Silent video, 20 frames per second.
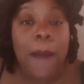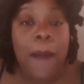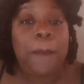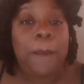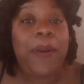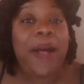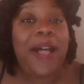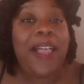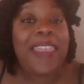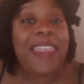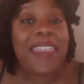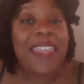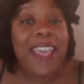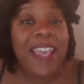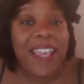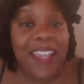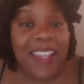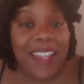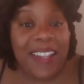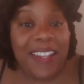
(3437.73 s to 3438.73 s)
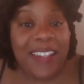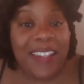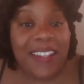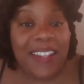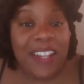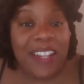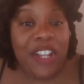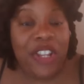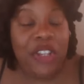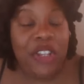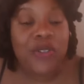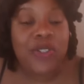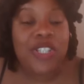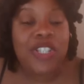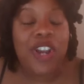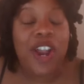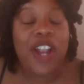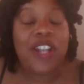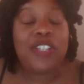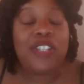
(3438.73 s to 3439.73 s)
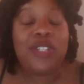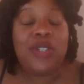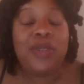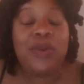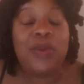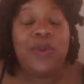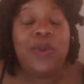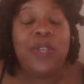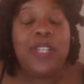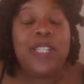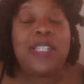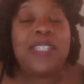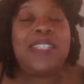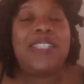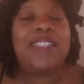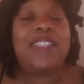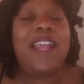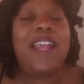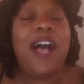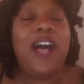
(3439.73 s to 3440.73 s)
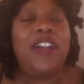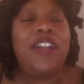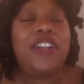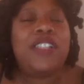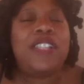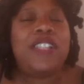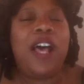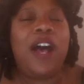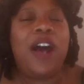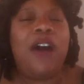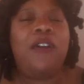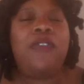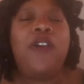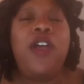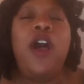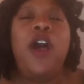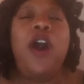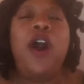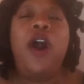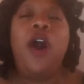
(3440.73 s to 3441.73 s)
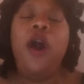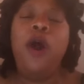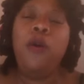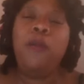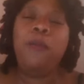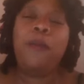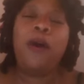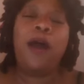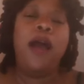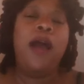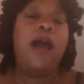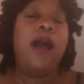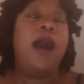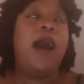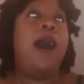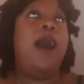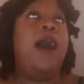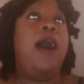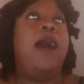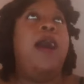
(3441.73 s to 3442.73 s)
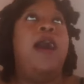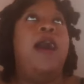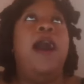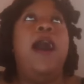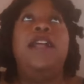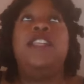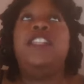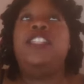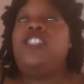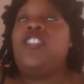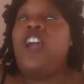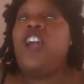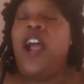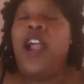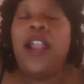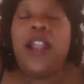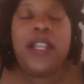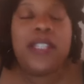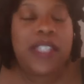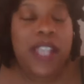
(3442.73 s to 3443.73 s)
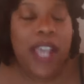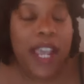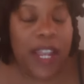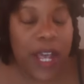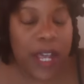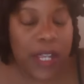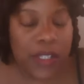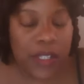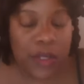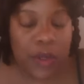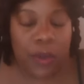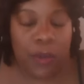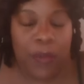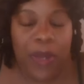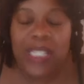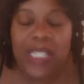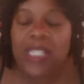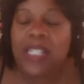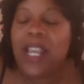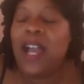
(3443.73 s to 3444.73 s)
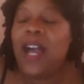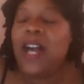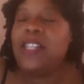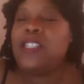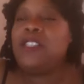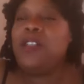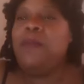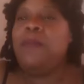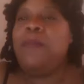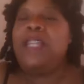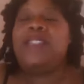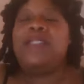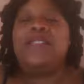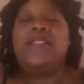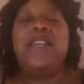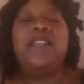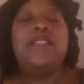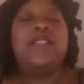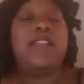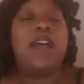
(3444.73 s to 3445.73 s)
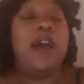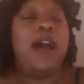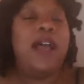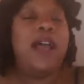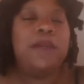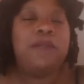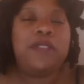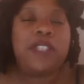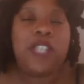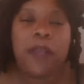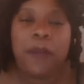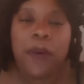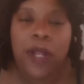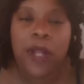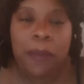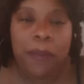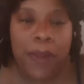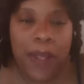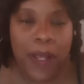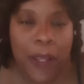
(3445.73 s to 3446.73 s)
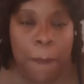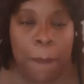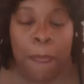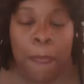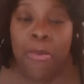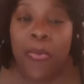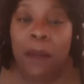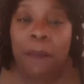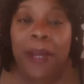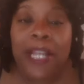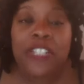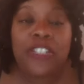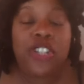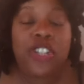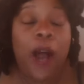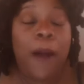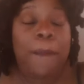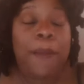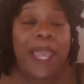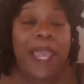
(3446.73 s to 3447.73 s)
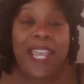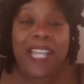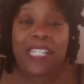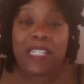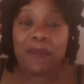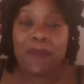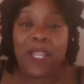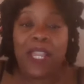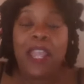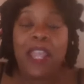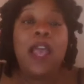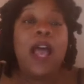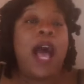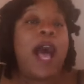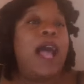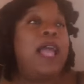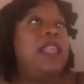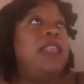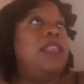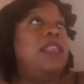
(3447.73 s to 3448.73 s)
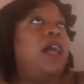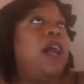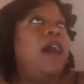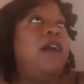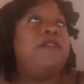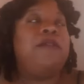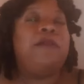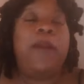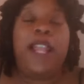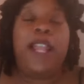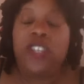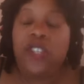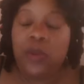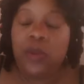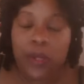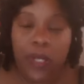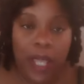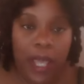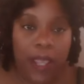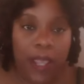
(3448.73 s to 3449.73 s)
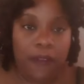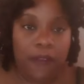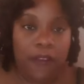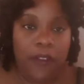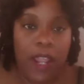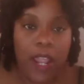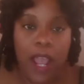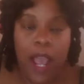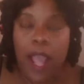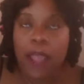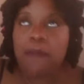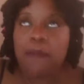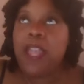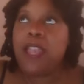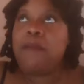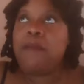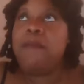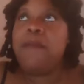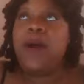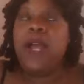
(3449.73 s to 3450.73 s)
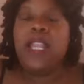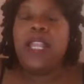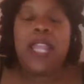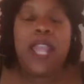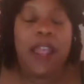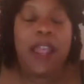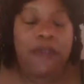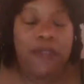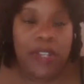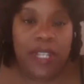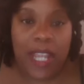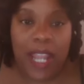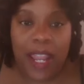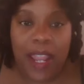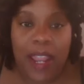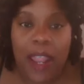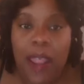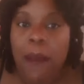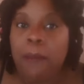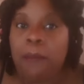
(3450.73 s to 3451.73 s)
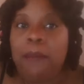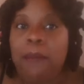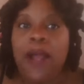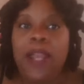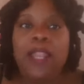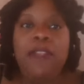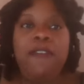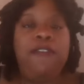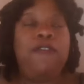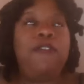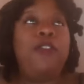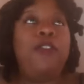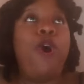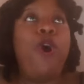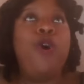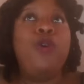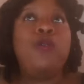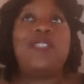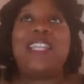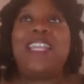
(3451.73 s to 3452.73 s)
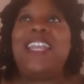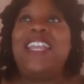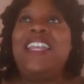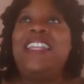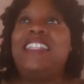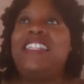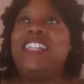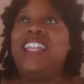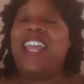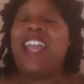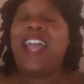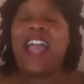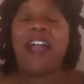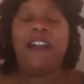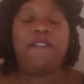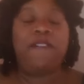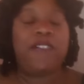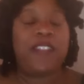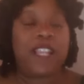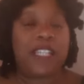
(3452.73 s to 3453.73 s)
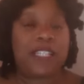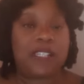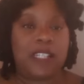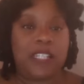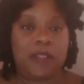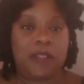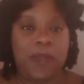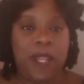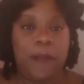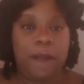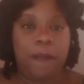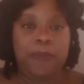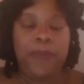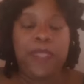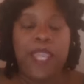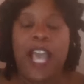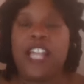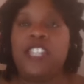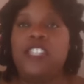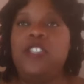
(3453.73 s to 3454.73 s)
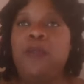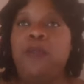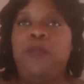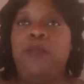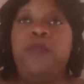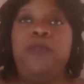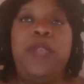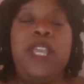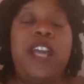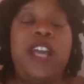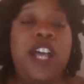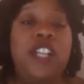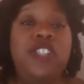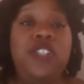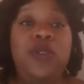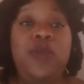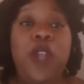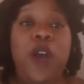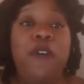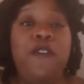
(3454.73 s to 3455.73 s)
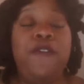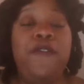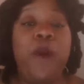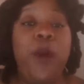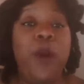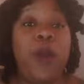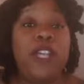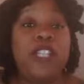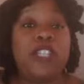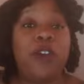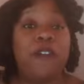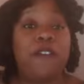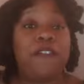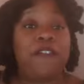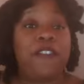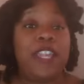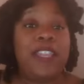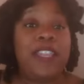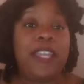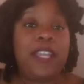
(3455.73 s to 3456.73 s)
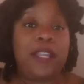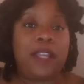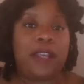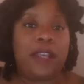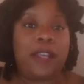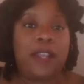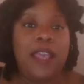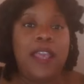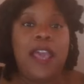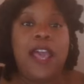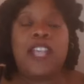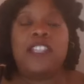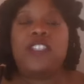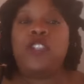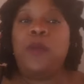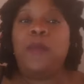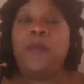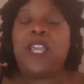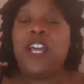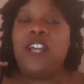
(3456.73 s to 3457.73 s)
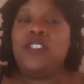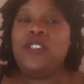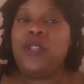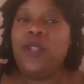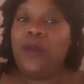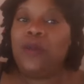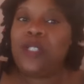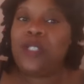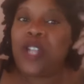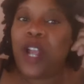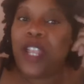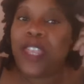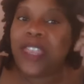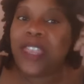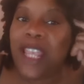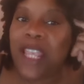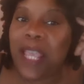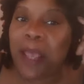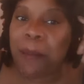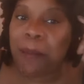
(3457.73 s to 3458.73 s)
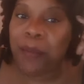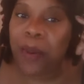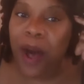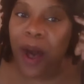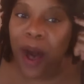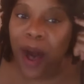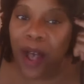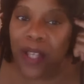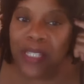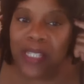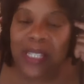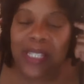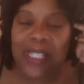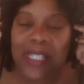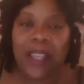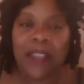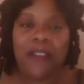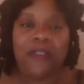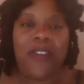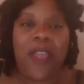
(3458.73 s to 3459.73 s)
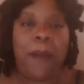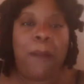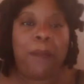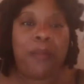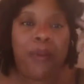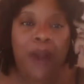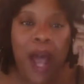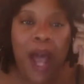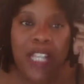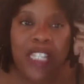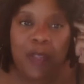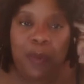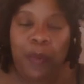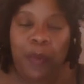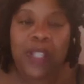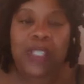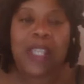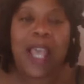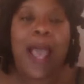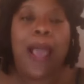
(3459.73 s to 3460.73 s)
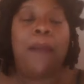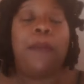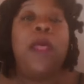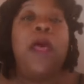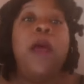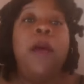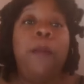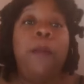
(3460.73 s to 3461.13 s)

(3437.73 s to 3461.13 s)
But then you start to tell yourself, oh, I start a side hustle. My side hustle makes 10 times the amount of money my job pays me. I love my new life. I make money every day. Money flows easily and effortlessly to me. And so because focus on feeling good, and so because start thinking positive and prosperous and